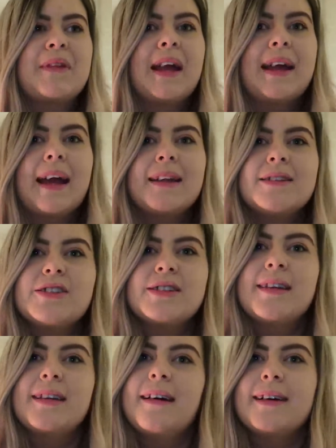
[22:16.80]
again, it's
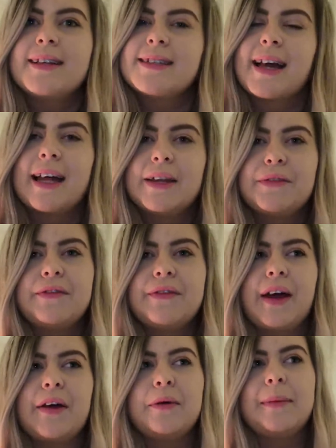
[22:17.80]
just a nice kind of
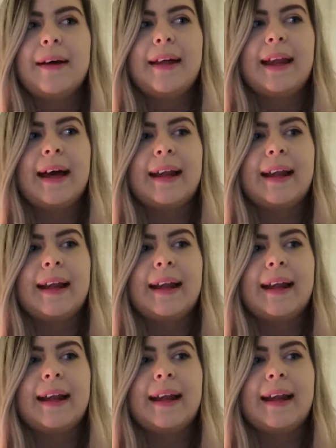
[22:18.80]
environment,